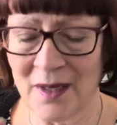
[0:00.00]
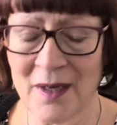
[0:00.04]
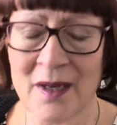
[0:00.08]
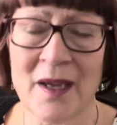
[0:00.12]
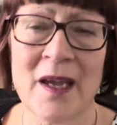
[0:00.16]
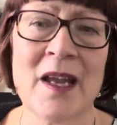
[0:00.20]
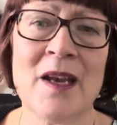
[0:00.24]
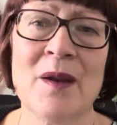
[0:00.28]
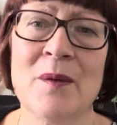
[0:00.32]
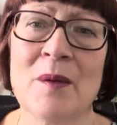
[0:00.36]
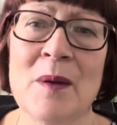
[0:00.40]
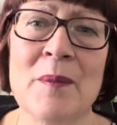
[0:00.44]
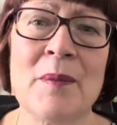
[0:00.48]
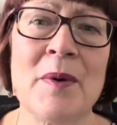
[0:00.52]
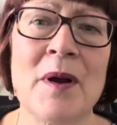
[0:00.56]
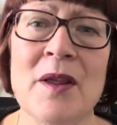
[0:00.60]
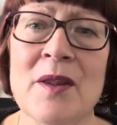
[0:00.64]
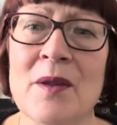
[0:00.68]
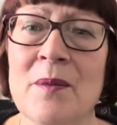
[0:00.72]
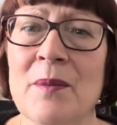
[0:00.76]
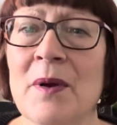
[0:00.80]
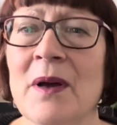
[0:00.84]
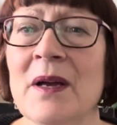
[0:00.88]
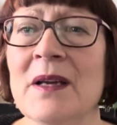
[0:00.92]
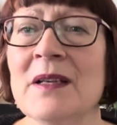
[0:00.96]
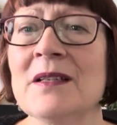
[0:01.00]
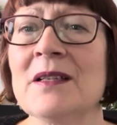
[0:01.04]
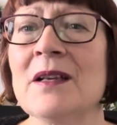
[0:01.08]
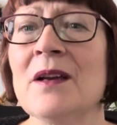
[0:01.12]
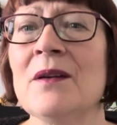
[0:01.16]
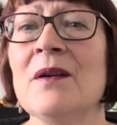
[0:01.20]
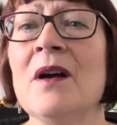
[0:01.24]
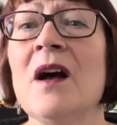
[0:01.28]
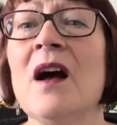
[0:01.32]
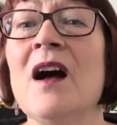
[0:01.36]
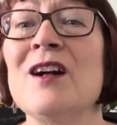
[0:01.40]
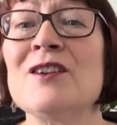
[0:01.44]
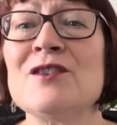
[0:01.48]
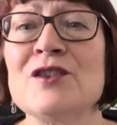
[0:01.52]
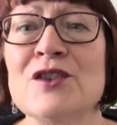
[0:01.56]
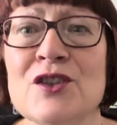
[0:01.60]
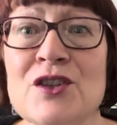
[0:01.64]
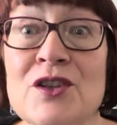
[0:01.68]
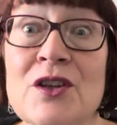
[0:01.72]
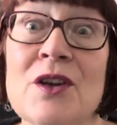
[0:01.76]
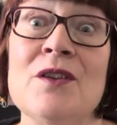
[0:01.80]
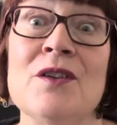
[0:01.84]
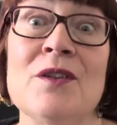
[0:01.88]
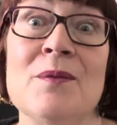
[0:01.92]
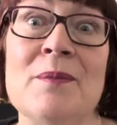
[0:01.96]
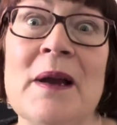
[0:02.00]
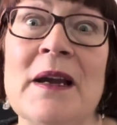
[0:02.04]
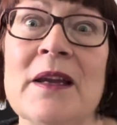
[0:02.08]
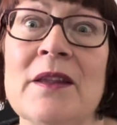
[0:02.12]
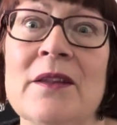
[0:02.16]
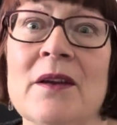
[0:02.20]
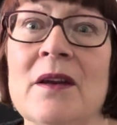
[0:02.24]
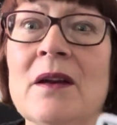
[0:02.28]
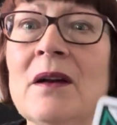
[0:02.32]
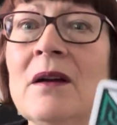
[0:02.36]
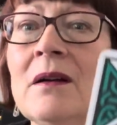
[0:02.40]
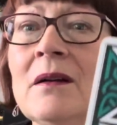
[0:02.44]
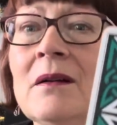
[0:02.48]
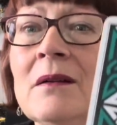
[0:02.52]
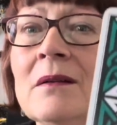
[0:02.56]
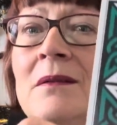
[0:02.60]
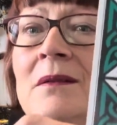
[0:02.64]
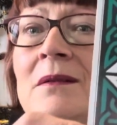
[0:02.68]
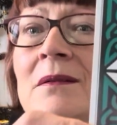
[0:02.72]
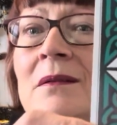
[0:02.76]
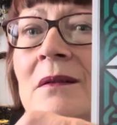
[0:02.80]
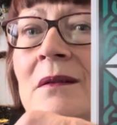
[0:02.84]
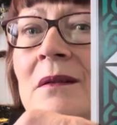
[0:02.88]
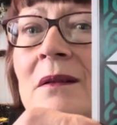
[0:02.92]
Anyway, by the by, so I'll just show you the back of the cards.